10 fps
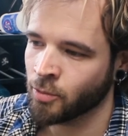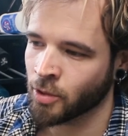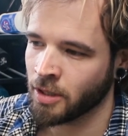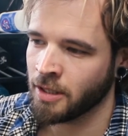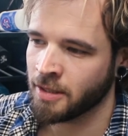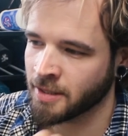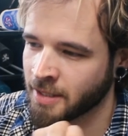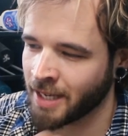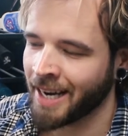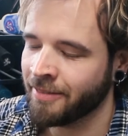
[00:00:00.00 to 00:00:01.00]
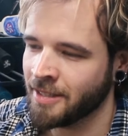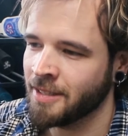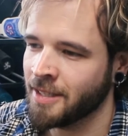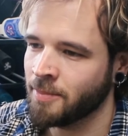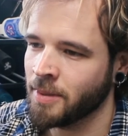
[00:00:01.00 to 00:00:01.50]
really
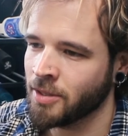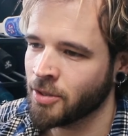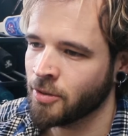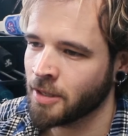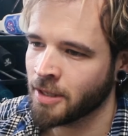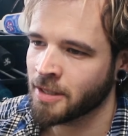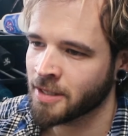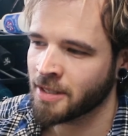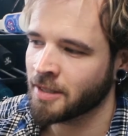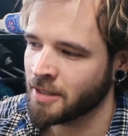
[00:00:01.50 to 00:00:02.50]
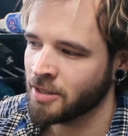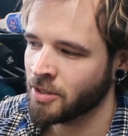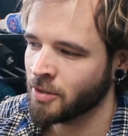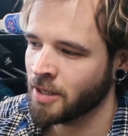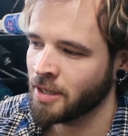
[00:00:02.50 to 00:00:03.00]
diving deep into it and sucked
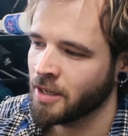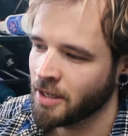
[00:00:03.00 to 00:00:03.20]
into it.